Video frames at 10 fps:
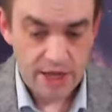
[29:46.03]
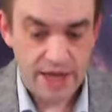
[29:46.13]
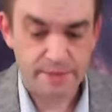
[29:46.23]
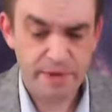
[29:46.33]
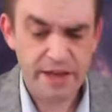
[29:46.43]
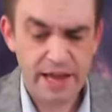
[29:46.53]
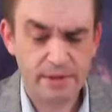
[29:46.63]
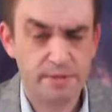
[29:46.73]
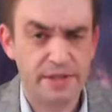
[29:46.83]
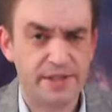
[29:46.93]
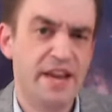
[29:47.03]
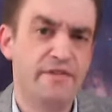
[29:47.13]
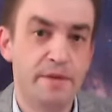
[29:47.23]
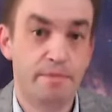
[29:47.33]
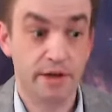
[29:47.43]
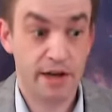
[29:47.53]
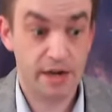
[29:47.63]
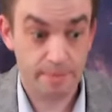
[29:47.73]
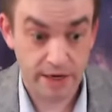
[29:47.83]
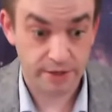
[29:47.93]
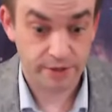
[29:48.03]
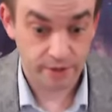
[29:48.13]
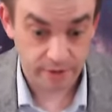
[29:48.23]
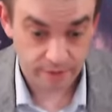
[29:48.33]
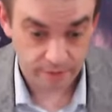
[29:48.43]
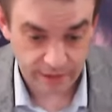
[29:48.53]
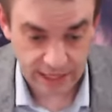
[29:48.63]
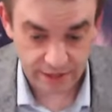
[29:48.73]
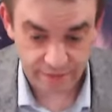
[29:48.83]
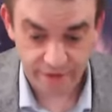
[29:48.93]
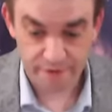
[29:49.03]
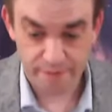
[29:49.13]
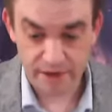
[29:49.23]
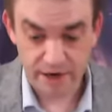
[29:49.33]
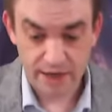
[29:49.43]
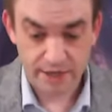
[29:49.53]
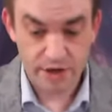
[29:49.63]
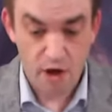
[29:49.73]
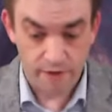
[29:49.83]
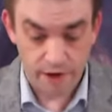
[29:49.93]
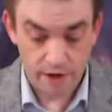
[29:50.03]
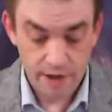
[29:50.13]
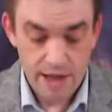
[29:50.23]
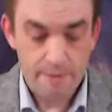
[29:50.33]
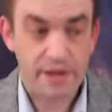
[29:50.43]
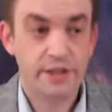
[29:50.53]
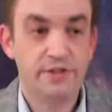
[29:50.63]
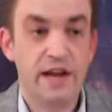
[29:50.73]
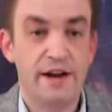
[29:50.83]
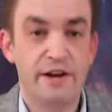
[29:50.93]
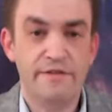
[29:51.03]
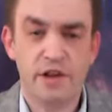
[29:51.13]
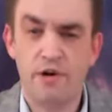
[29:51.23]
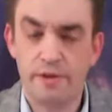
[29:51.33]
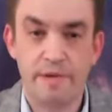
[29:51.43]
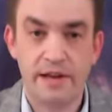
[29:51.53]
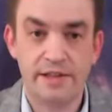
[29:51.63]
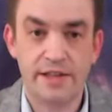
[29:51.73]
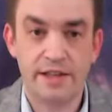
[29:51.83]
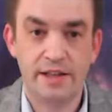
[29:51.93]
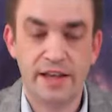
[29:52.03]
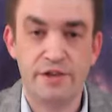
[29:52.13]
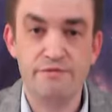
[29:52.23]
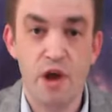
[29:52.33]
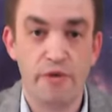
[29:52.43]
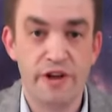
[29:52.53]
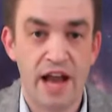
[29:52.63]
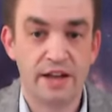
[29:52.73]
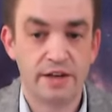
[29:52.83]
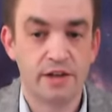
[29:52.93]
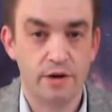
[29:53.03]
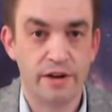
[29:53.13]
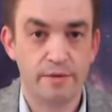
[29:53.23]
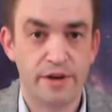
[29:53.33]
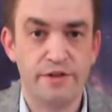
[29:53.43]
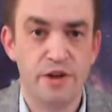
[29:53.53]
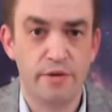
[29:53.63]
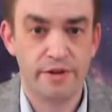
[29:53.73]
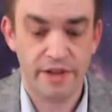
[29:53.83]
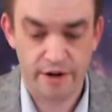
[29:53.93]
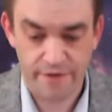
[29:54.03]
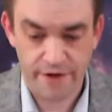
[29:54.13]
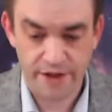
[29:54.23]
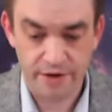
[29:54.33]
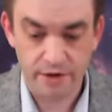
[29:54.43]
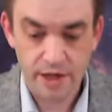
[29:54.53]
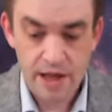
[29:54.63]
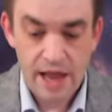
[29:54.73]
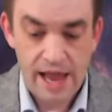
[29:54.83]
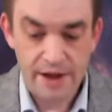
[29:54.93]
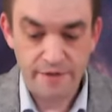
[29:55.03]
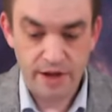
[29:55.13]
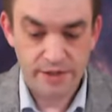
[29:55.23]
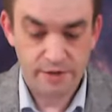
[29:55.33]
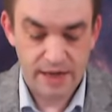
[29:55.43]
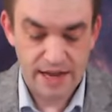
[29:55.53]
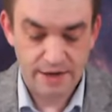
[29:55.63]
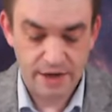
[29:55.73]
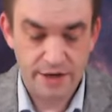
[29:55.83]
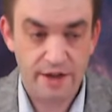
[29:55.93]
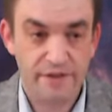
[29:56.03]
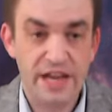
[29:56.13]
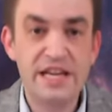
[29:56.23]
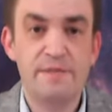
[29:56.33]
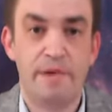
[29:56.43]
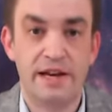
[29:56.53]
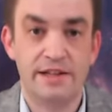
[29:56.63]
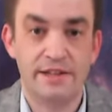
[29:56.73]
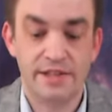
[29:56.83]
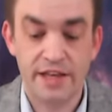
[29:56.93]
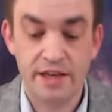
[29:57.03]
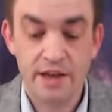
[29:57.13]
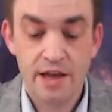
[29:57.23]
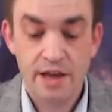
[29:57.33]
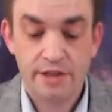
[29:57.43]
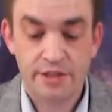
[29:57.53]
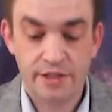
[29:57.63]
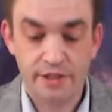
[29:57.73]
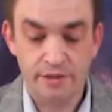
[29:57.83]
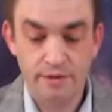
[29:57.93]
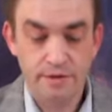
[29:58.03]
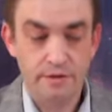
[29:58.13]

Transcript: It's being able to be safely put on a pedestal without the fear of being knocked over, because you've got enough codependency that, like, you know they're not going to go anywhere. You know they're there for you, and you've also got enough independency to